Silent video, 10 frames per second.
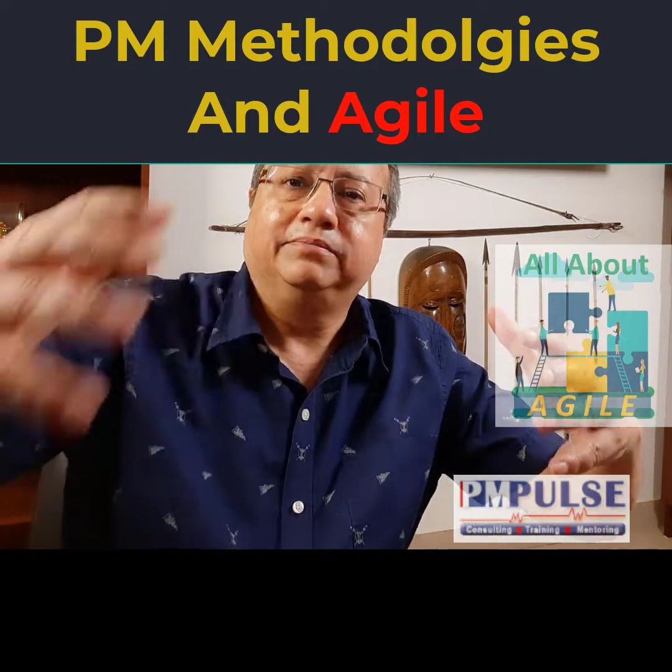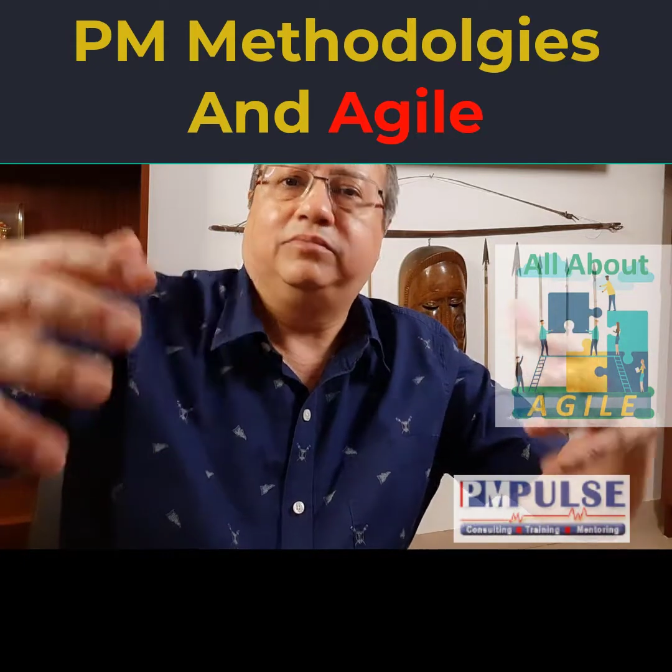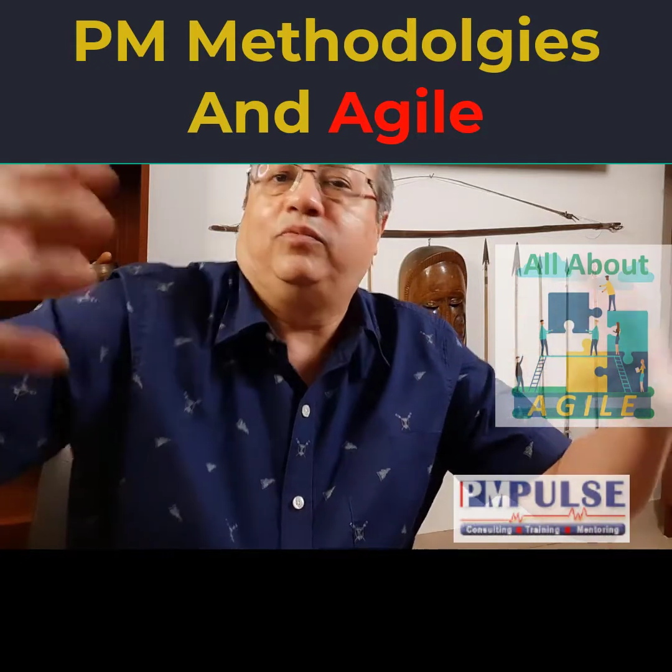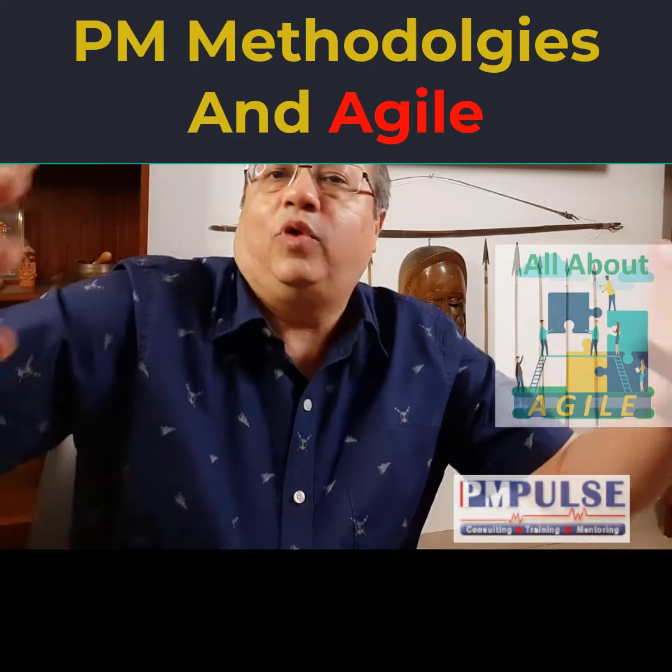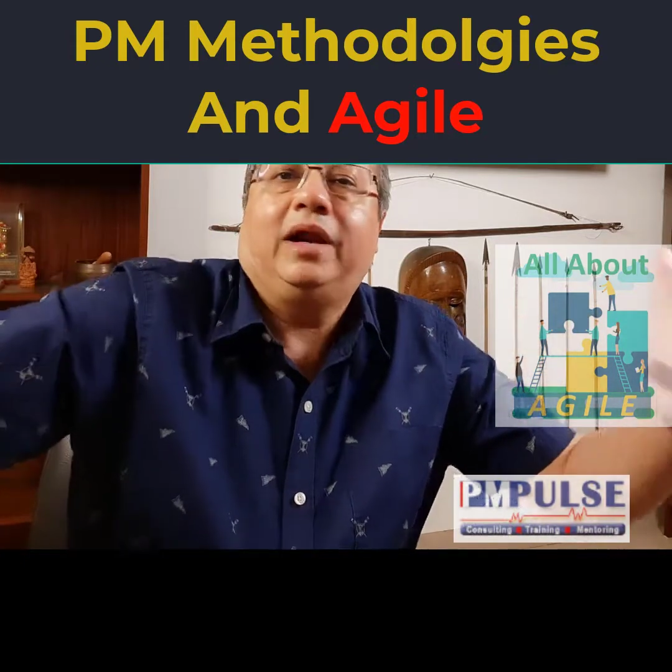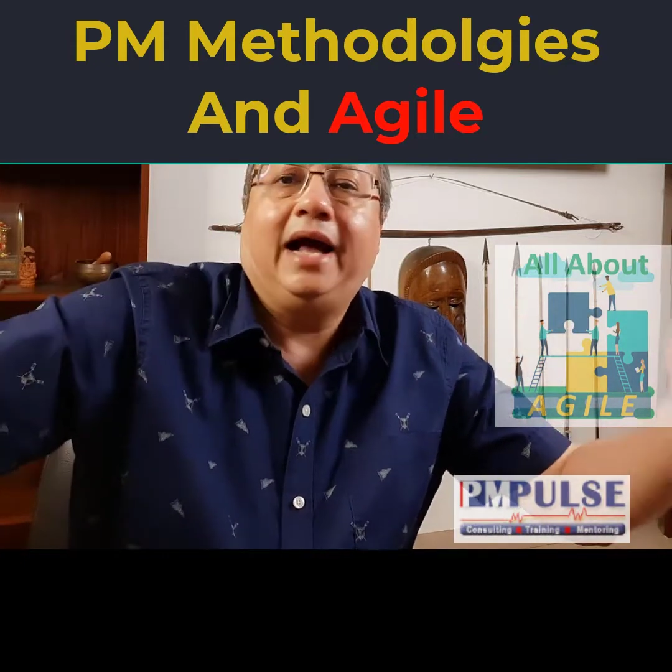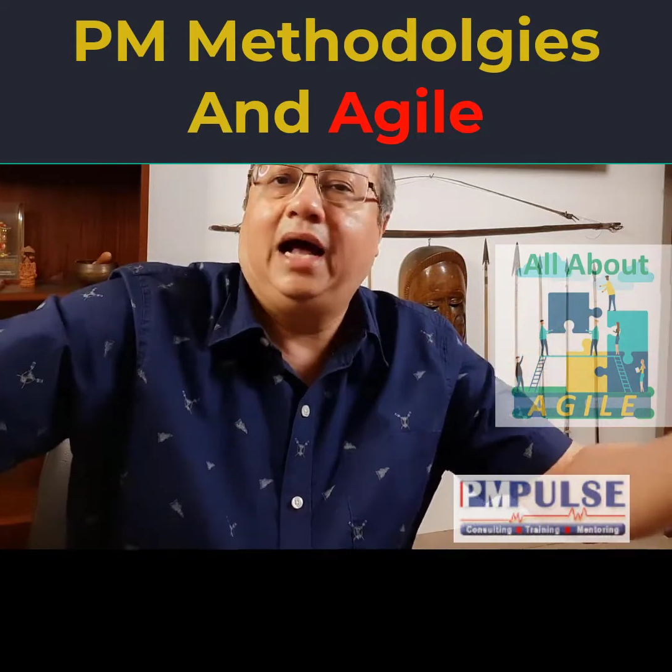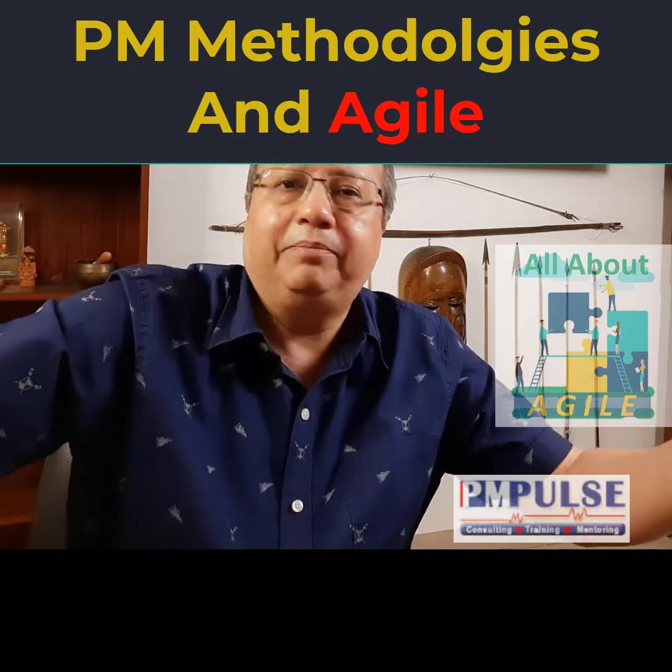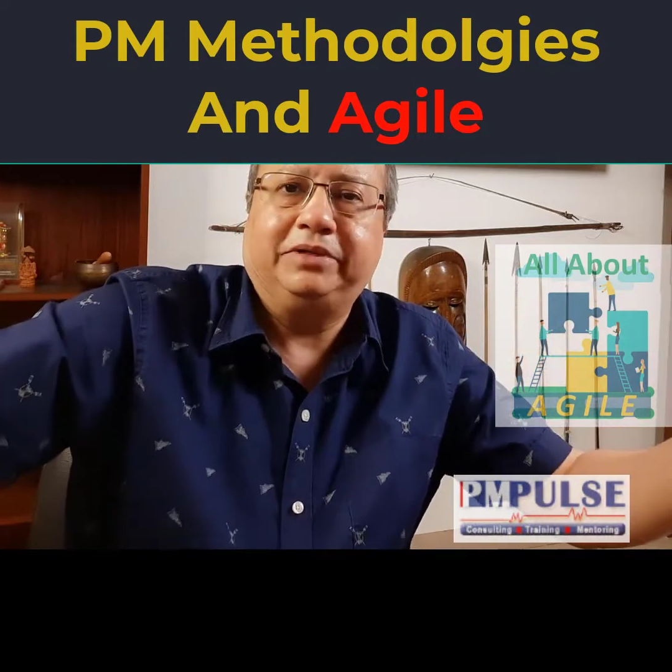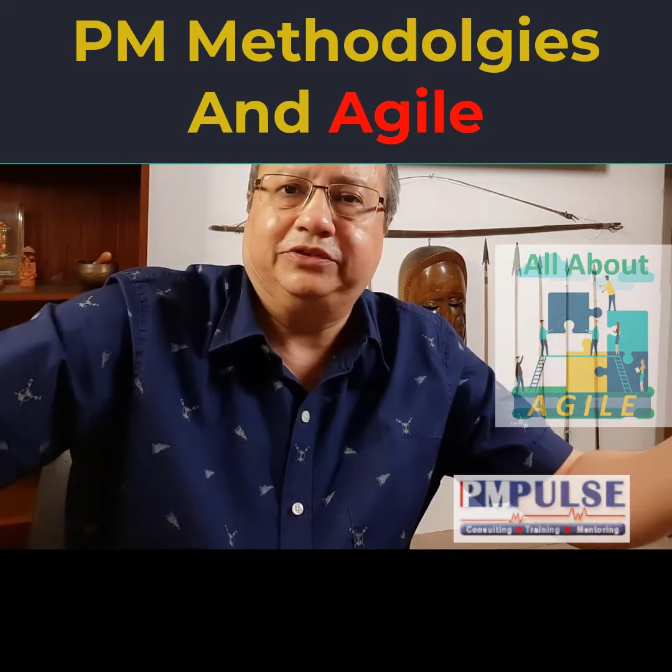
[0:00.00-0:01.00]
what
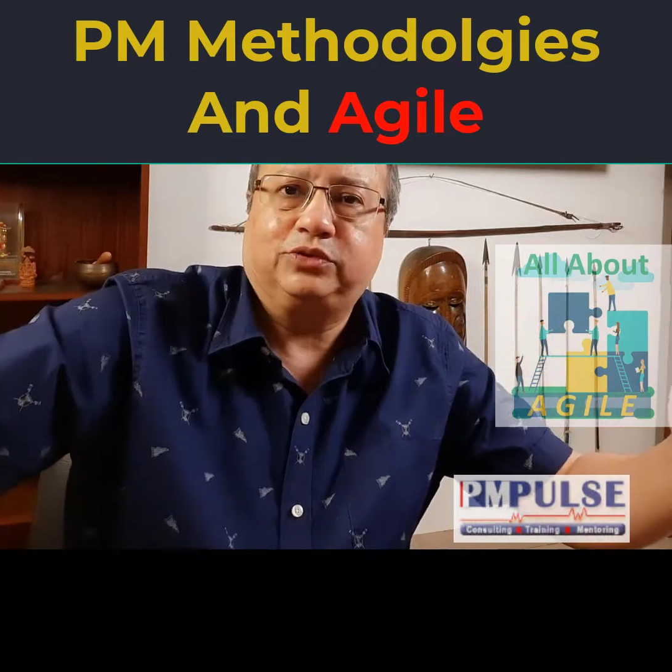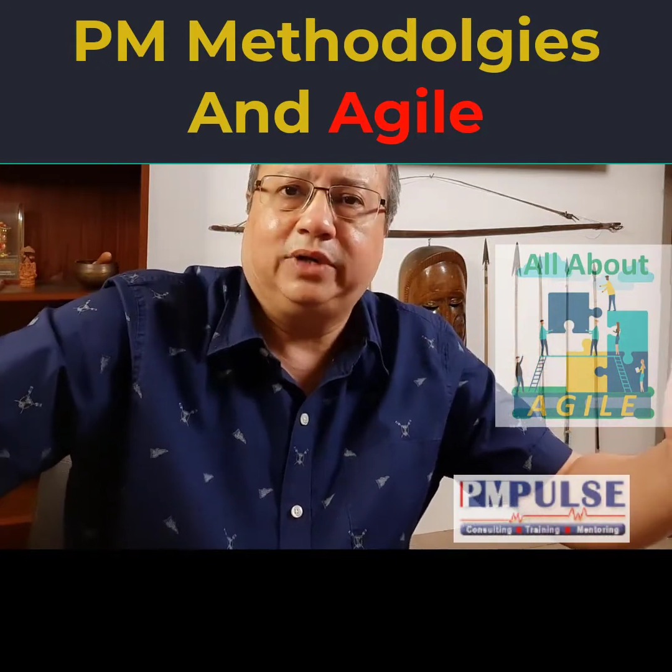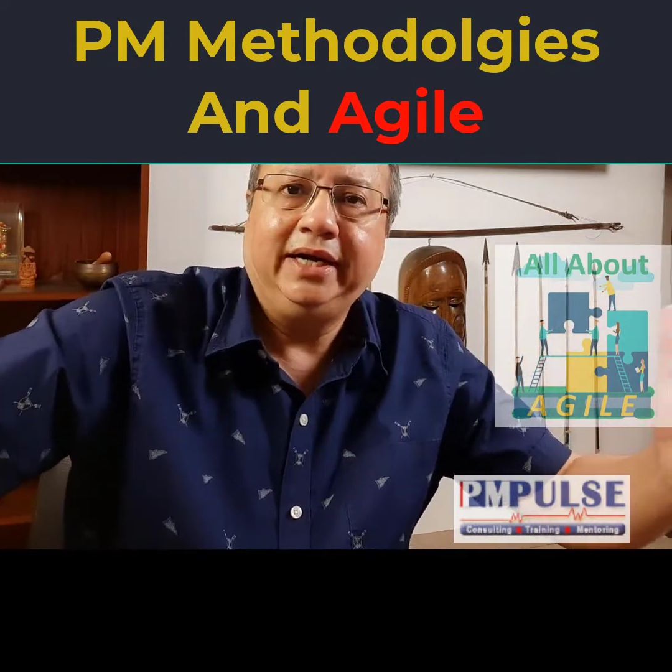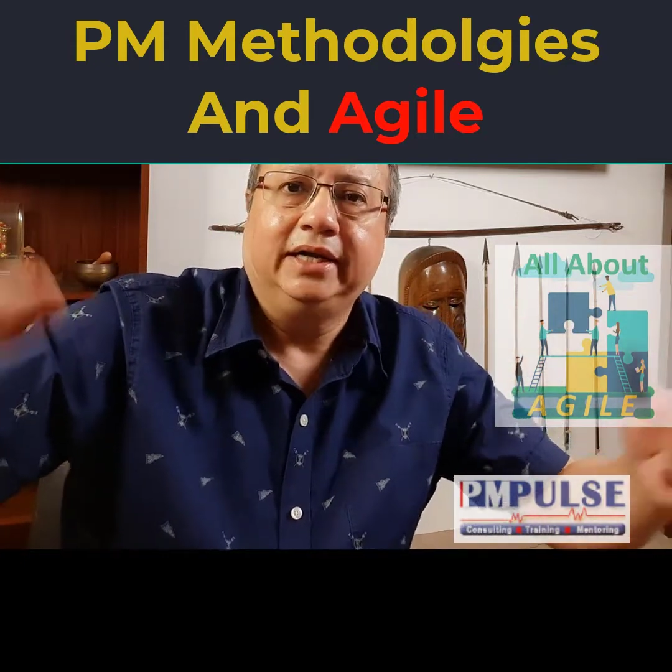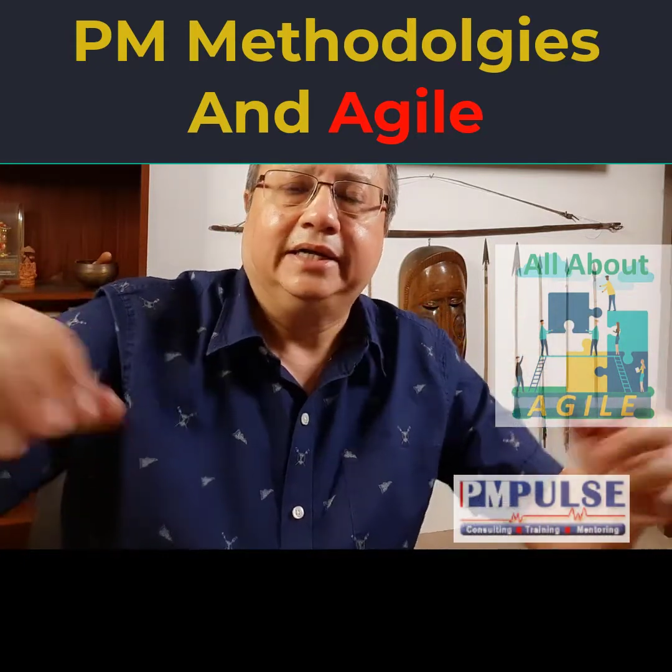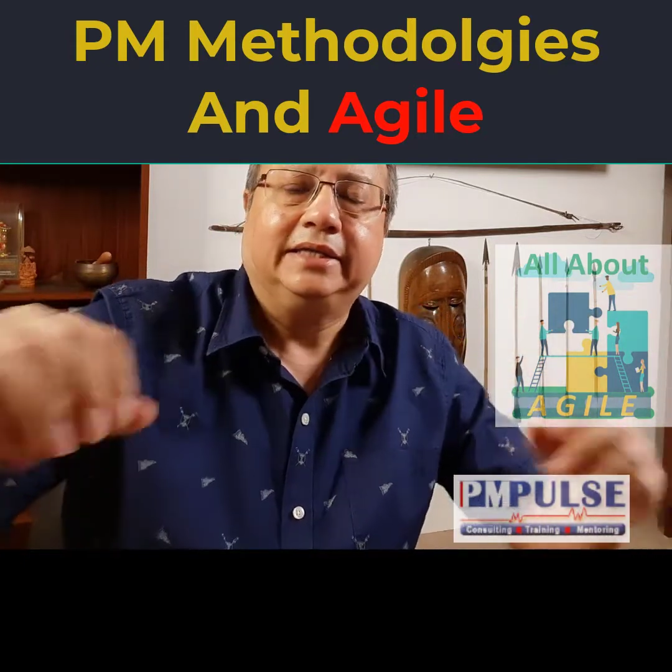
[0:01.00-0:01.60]
happens, right?